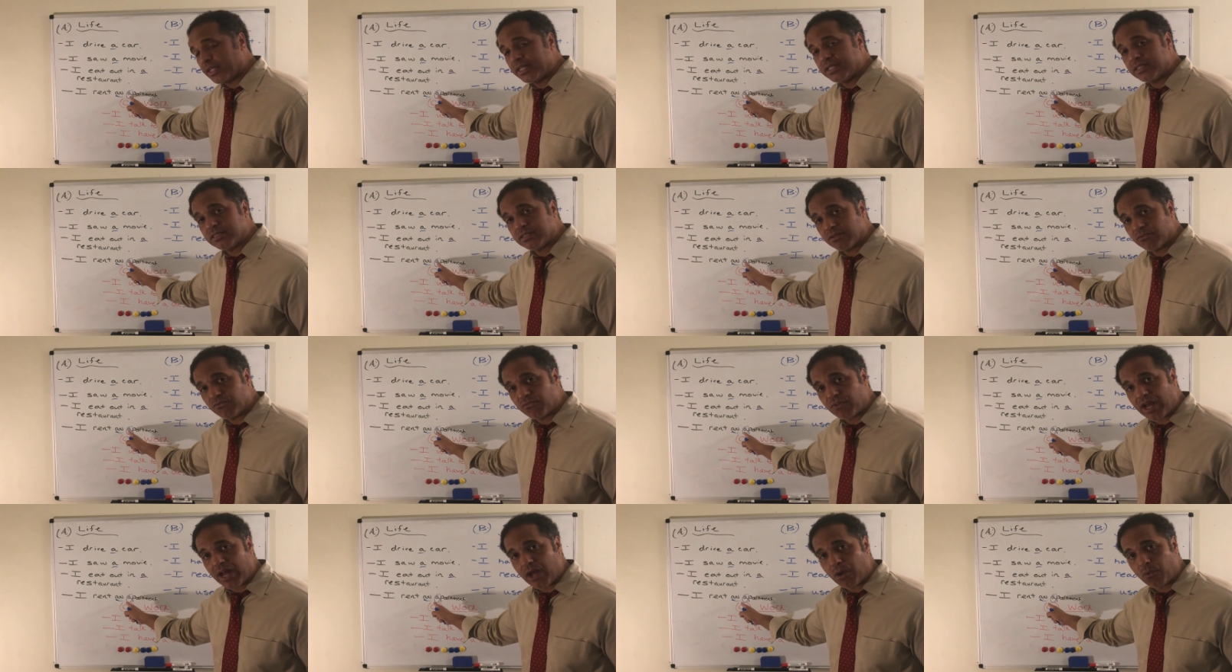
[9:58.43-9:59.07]
is a
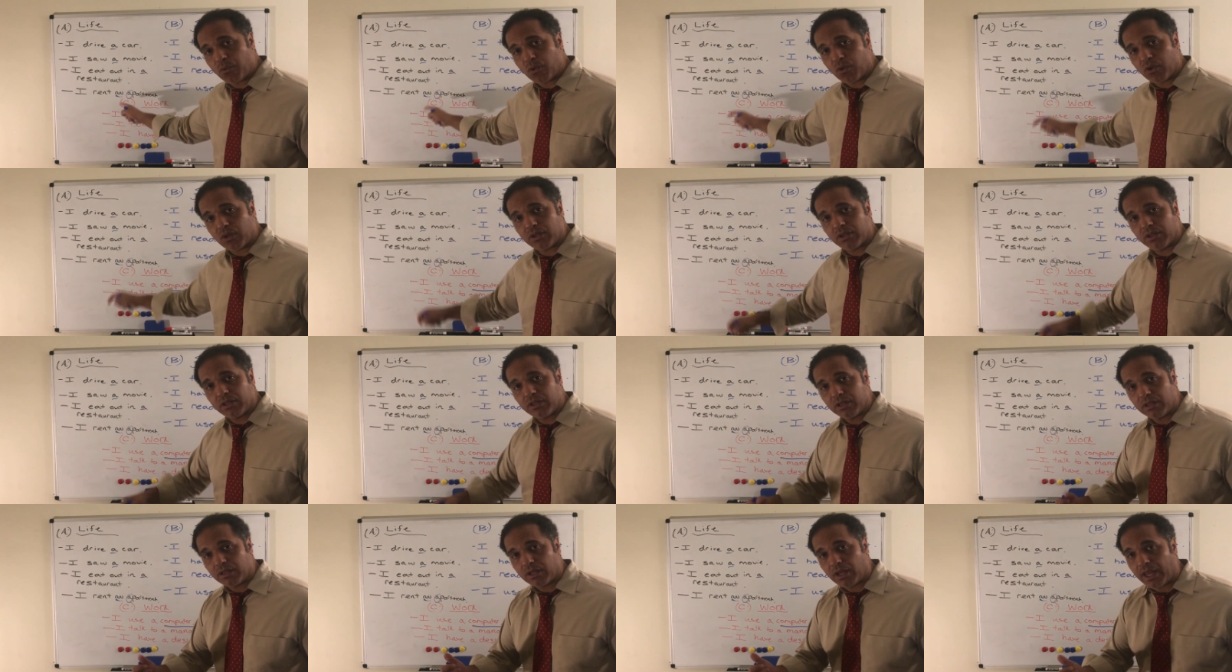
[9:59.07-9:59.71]
vowel,
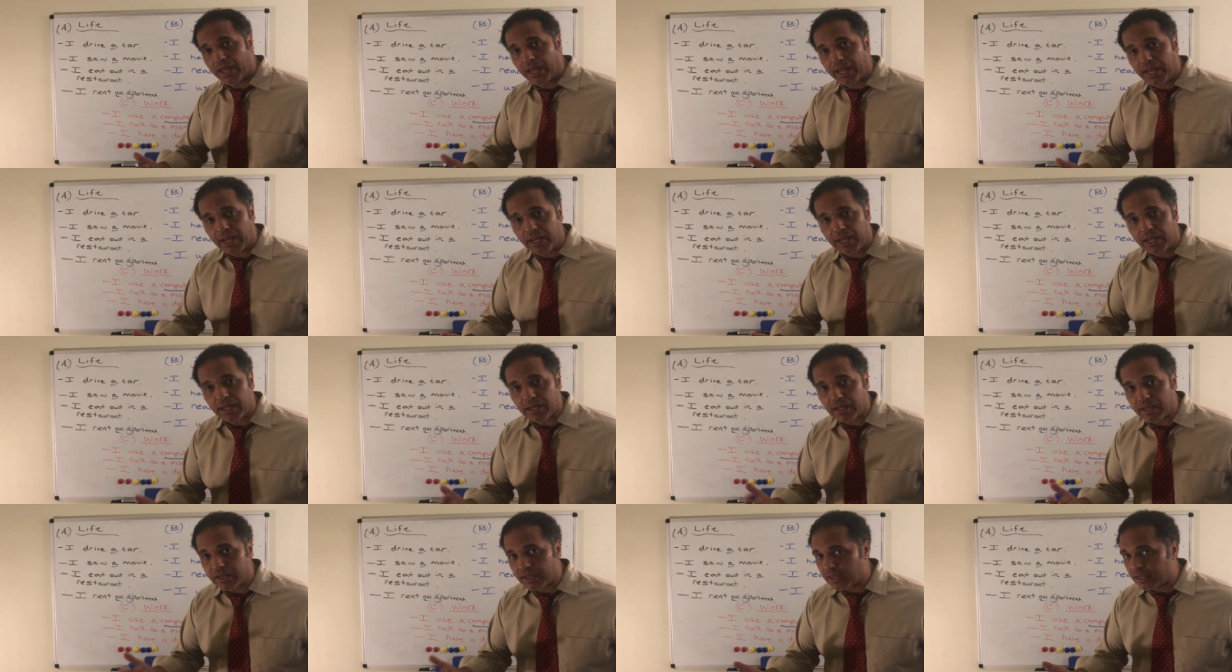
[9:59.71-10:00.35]

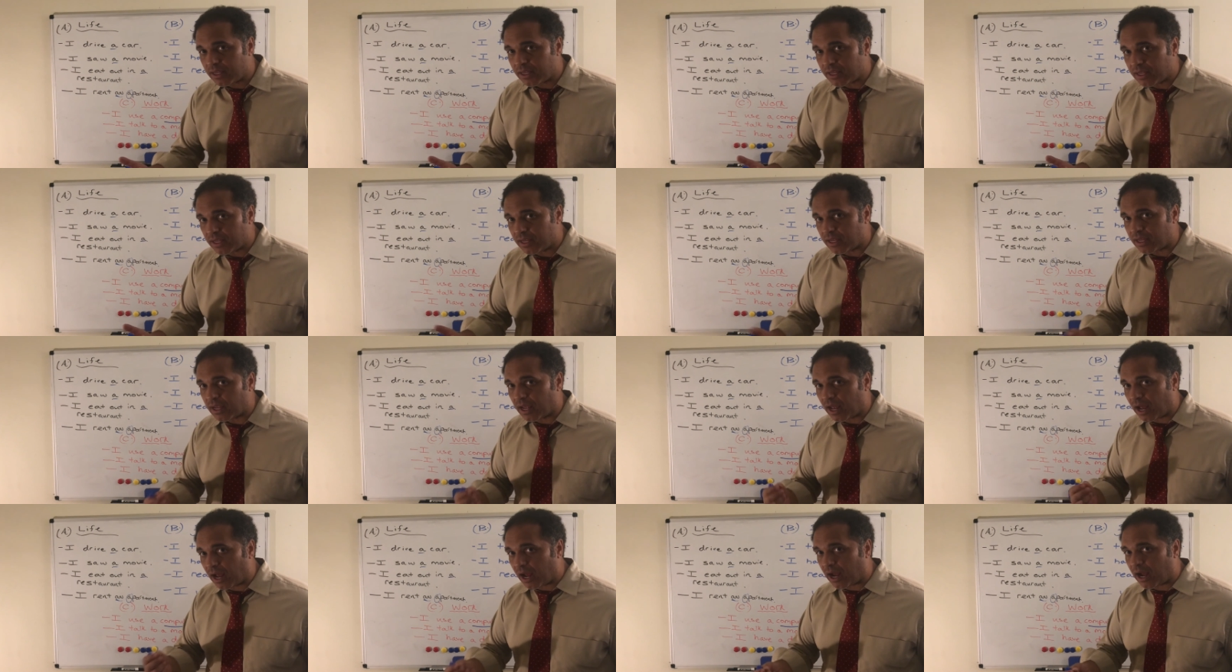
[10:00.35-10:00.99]
A,
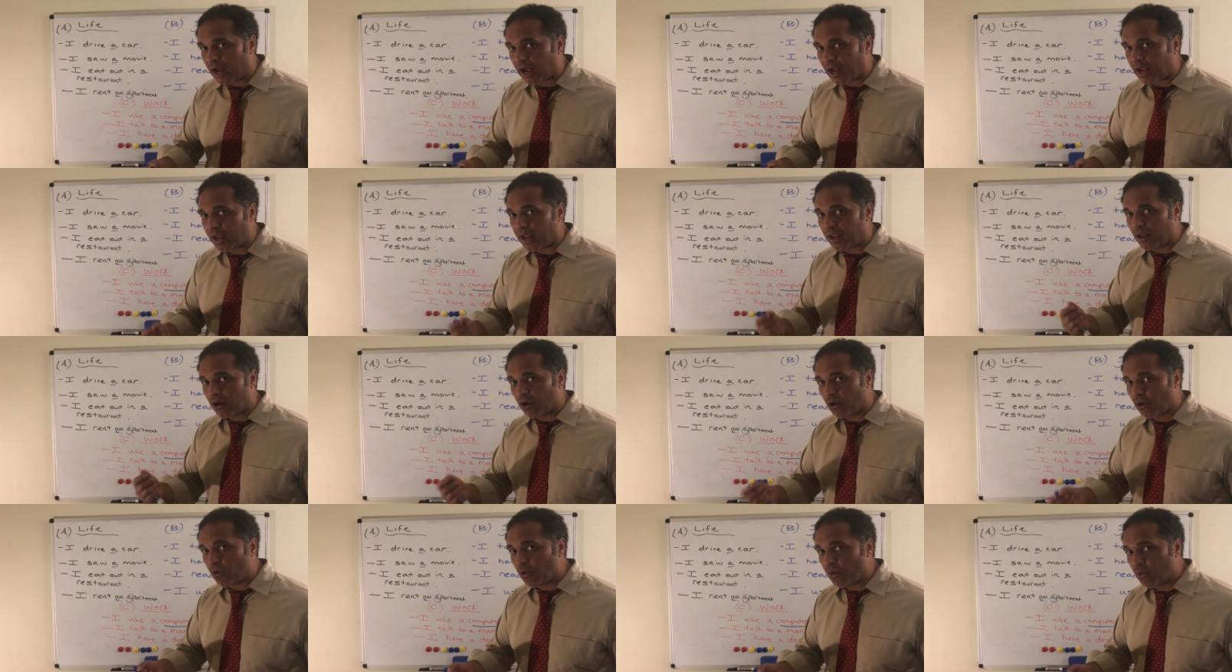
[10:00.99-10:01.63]
E, I,
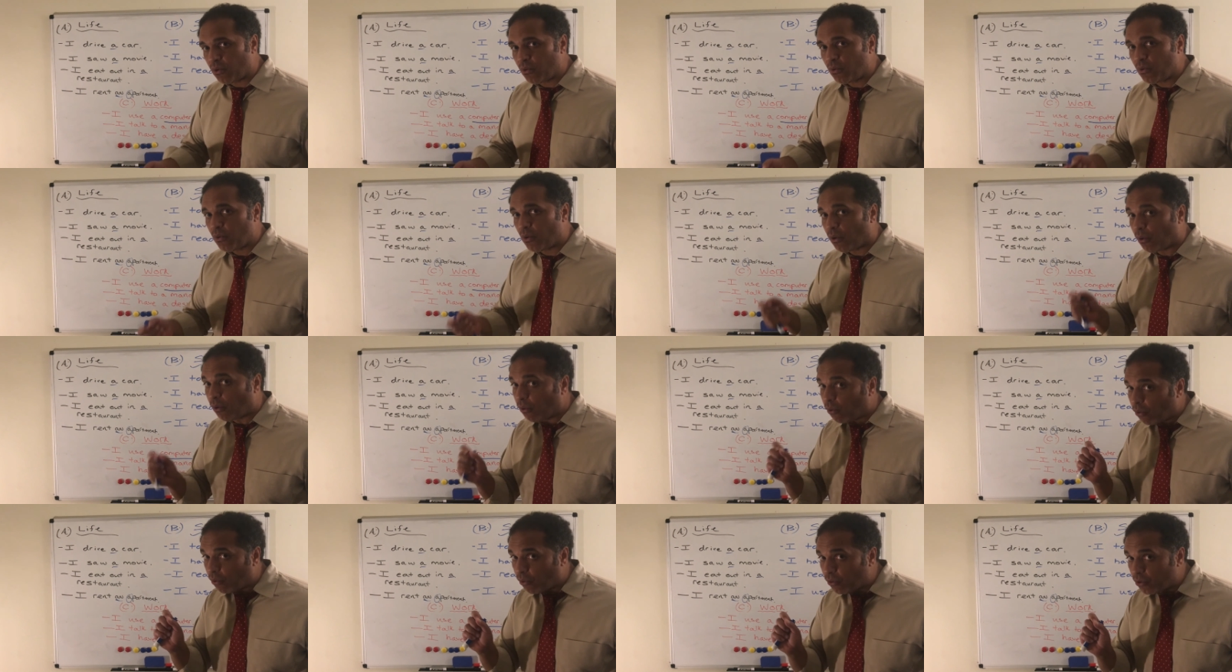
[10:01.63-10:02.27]
O,
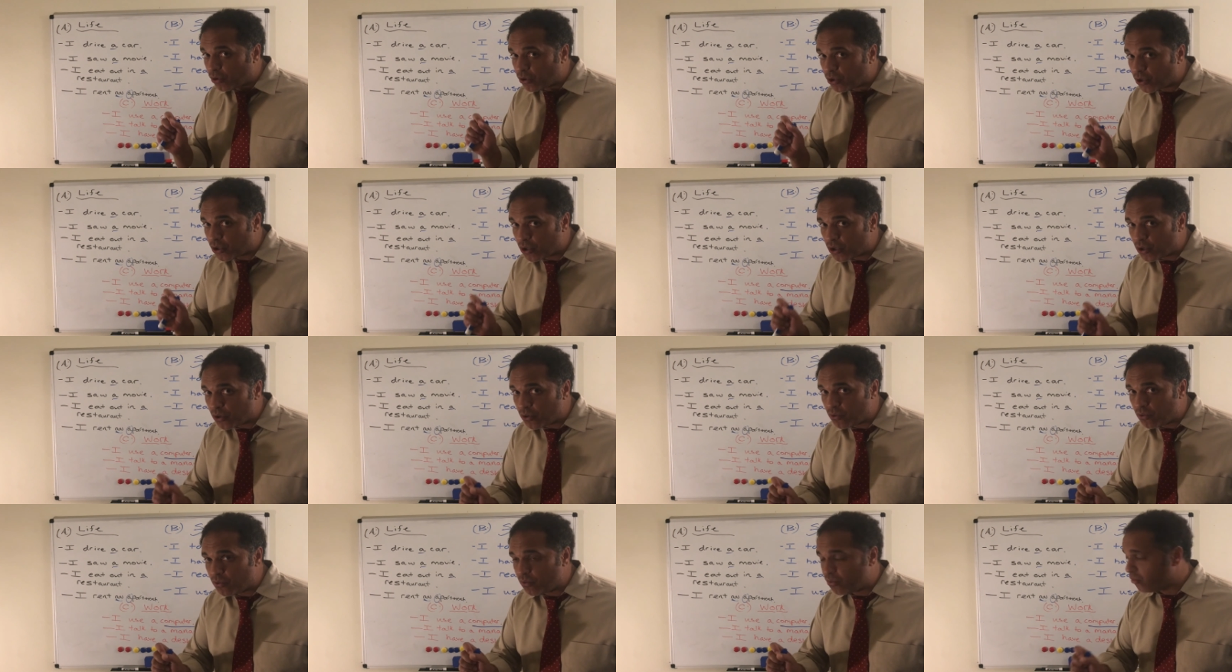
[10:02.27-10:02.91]

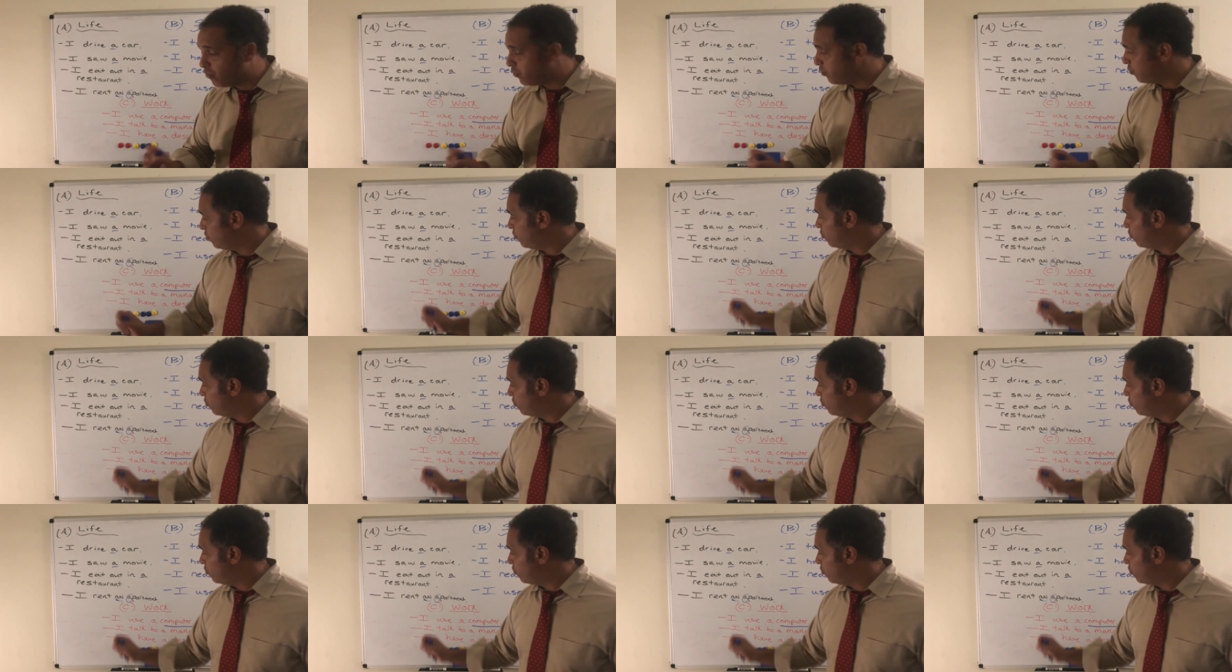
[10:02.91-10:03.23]
U,